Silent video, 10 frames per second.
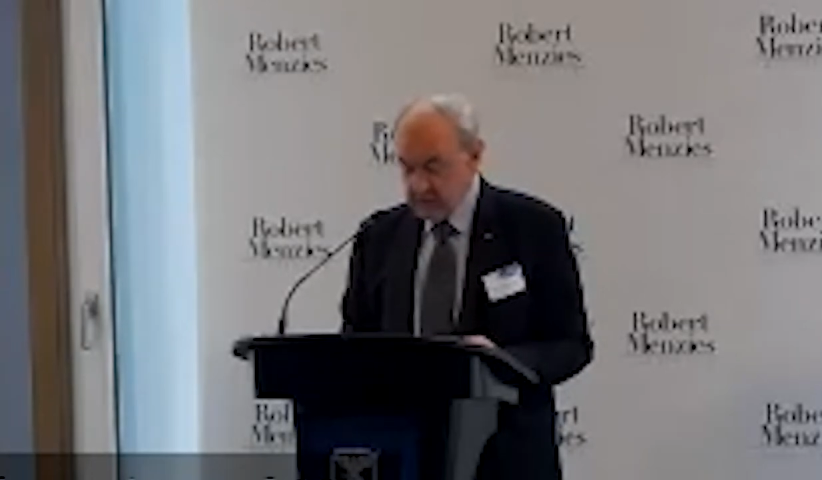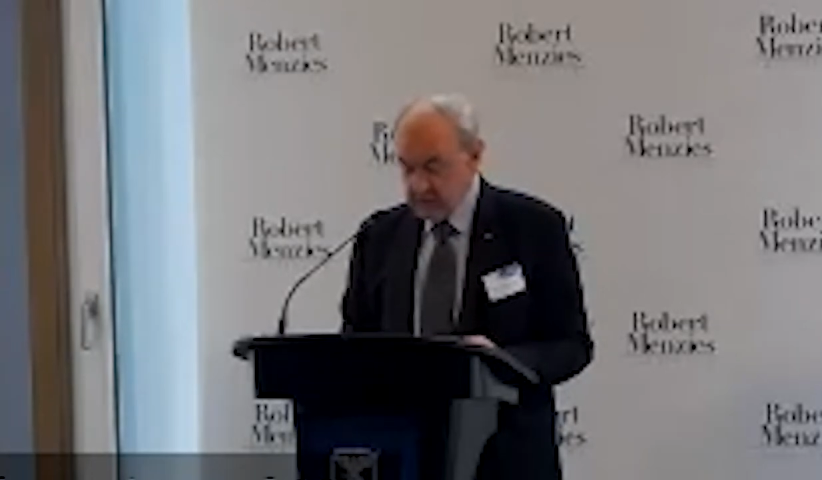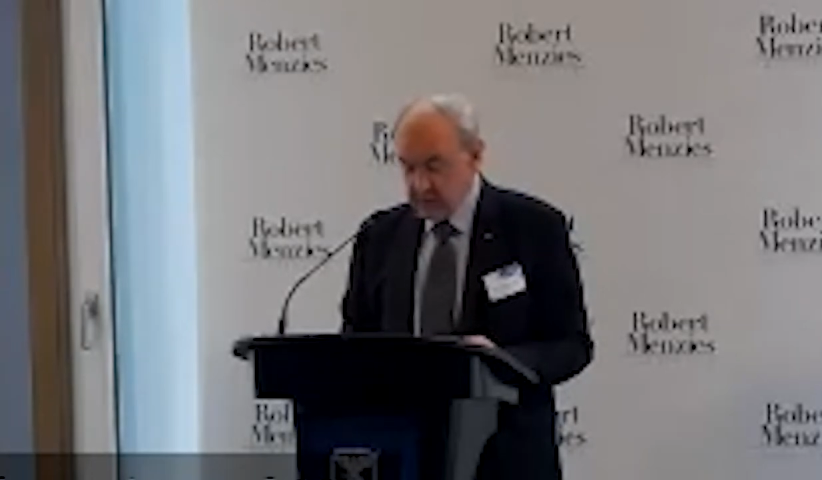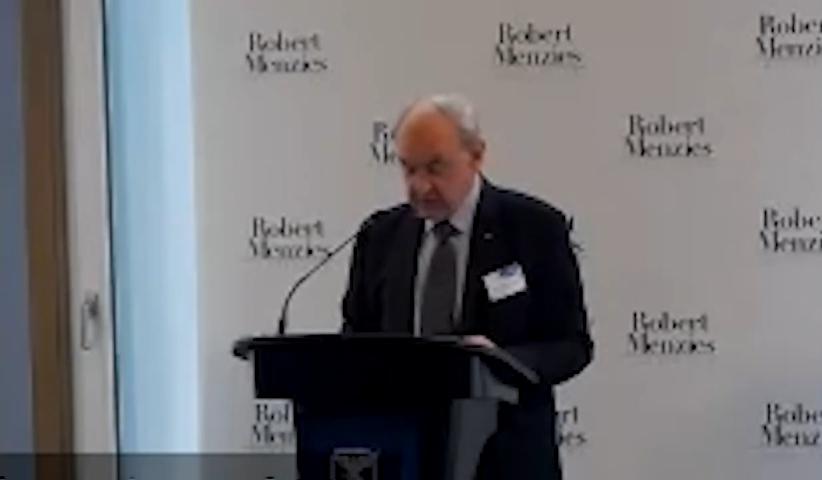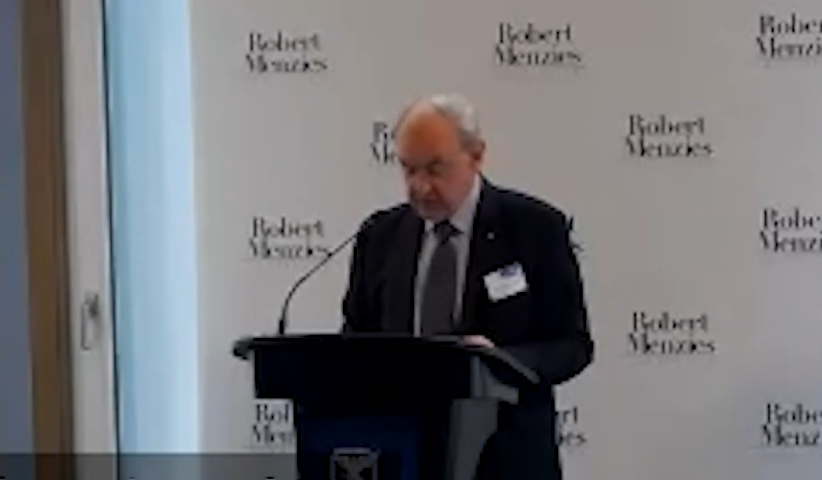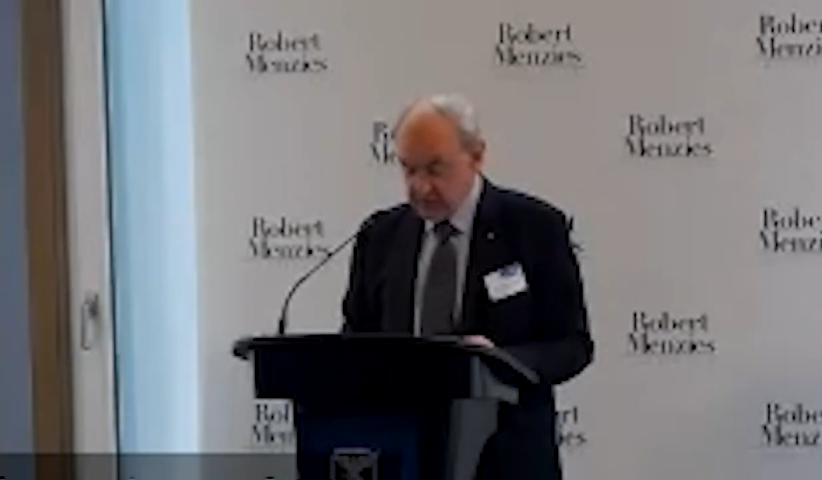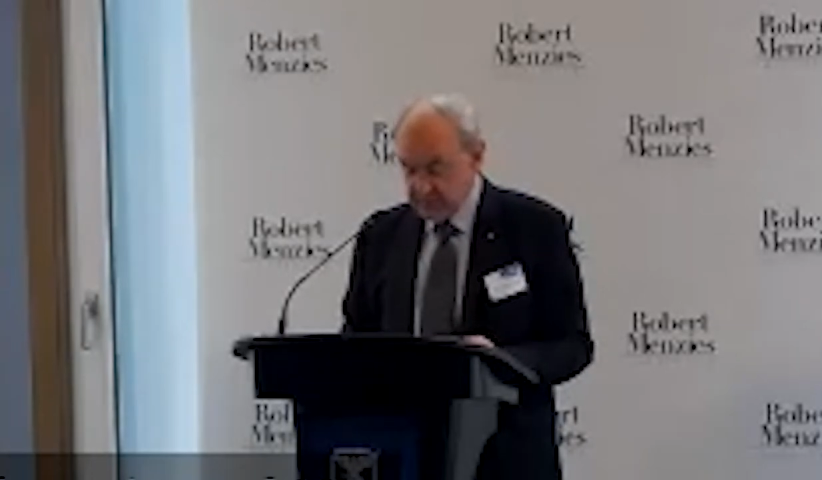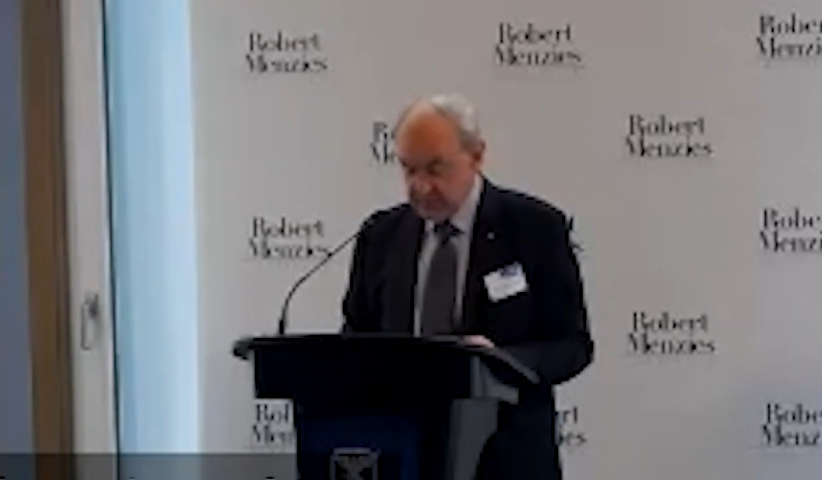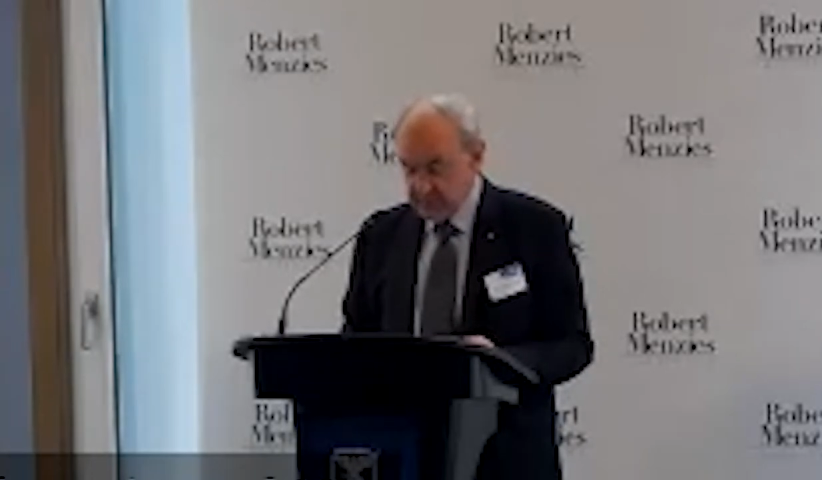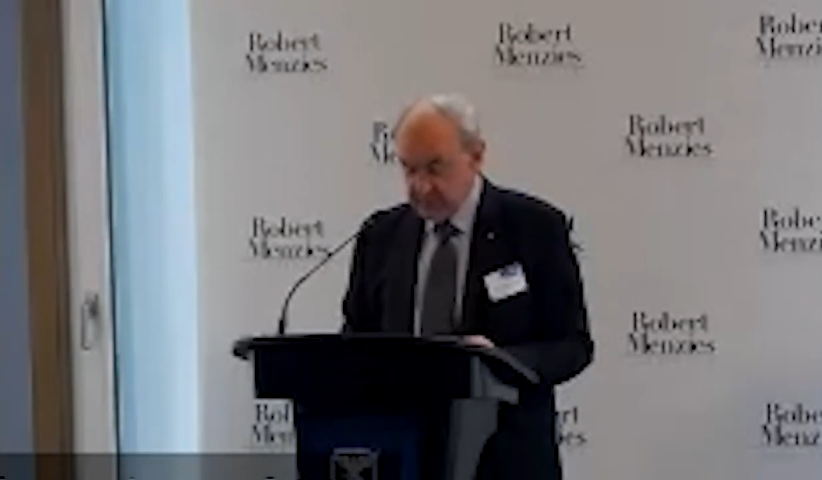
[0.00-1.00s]
not
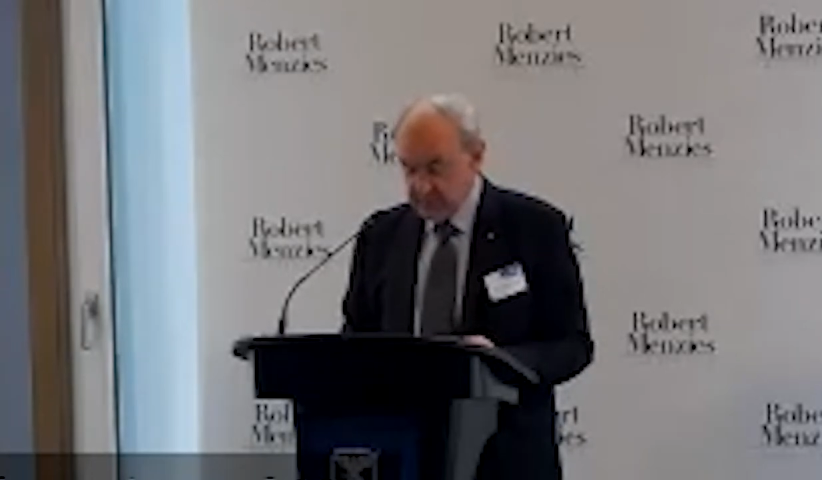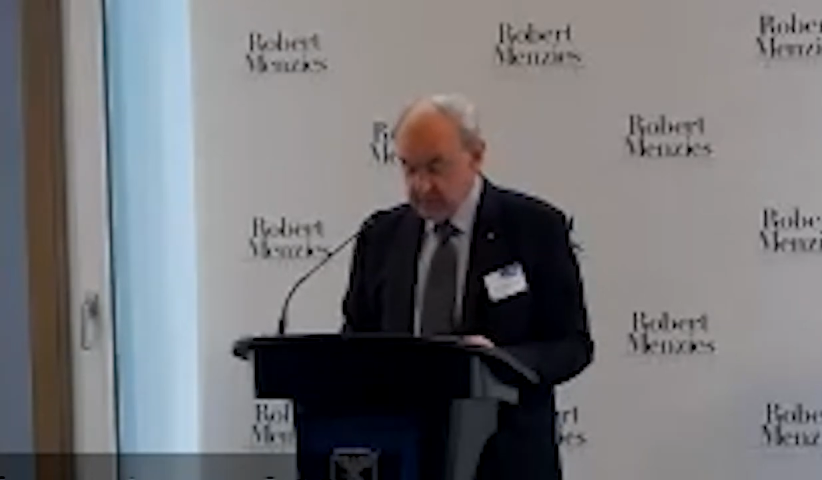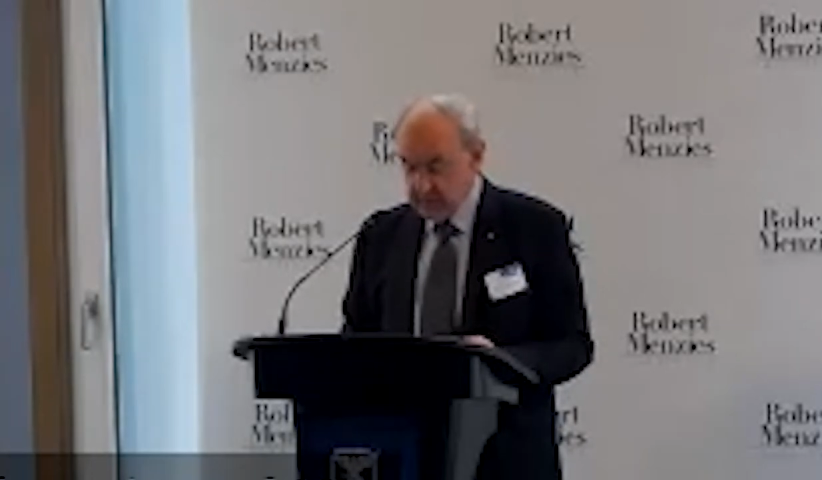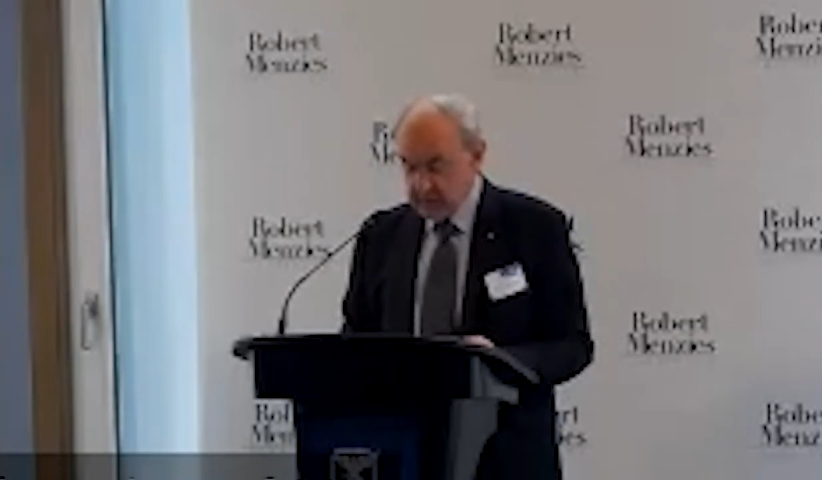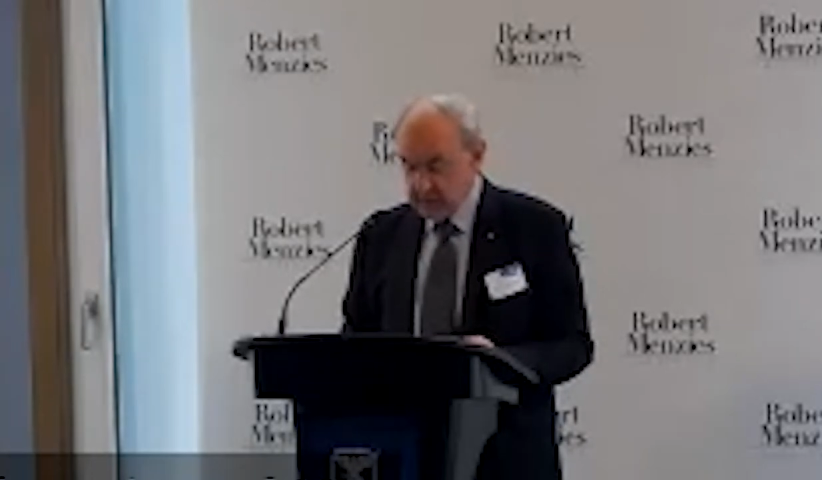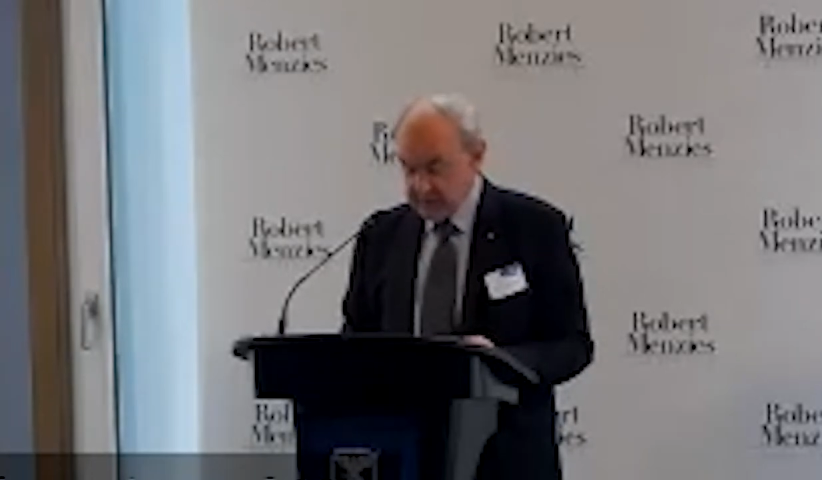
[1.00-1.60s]
Chifley, not